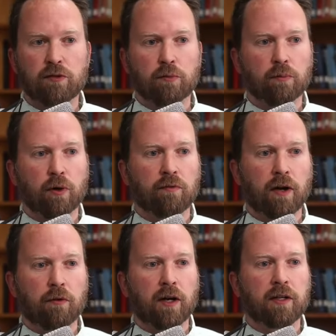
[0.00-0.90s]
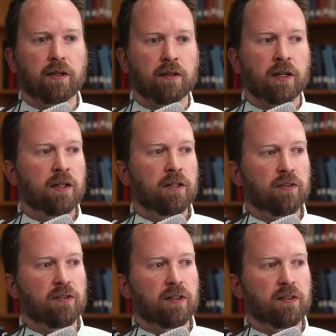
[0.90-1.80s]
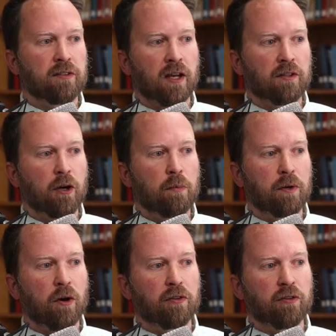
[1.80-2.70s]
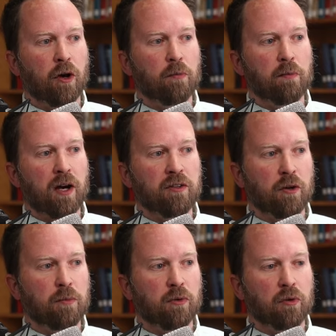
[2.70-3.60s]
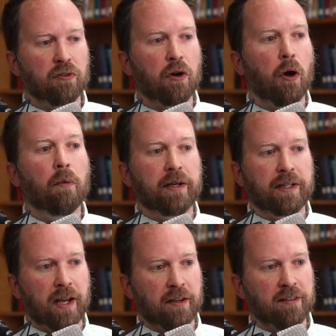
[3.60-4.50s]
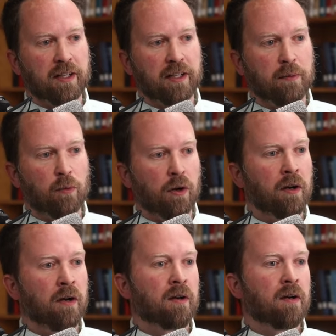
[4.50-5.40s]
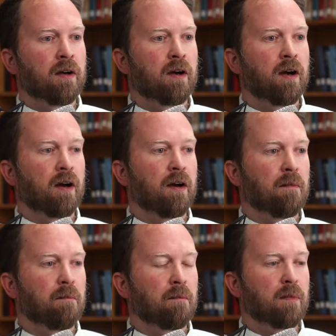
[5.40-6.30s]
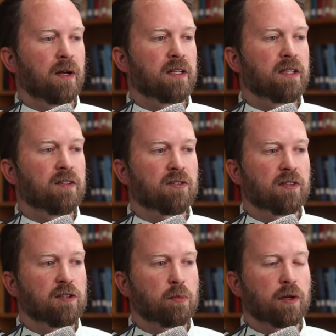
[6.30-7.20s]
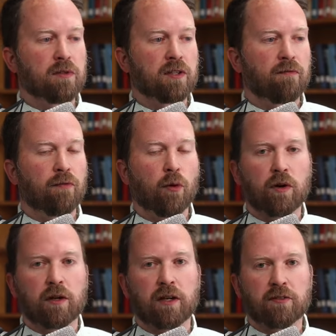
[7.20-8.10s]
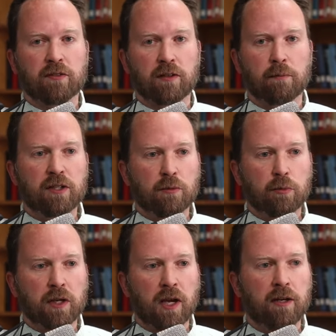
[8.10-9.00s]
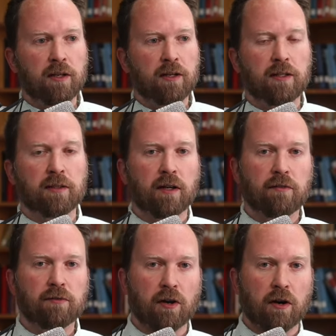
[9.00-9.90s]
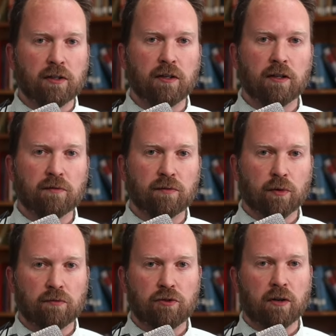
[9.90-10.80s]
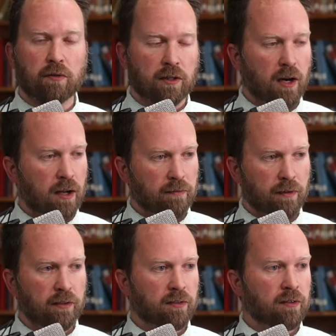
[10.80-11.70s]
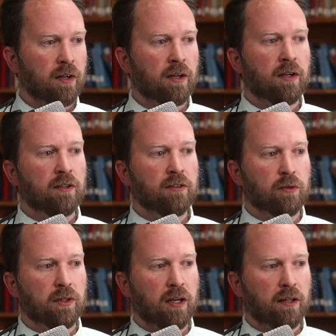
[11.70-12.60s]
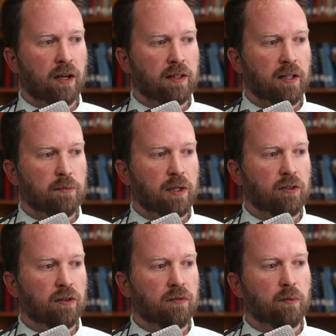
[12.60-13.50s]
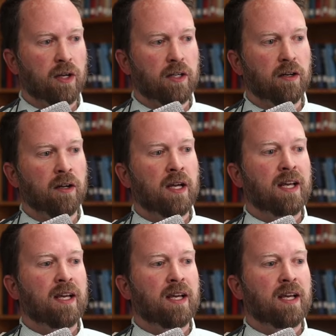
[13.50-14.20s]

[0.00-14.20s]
Facebook profile right here. You see, he's got the open hearts, open minds, open doors. Nobody has that anymore. But he's put himself forward as an Episcopal candidate. He loved talking on the floor of General Conference, doing that a lot. That's a picture of him right here.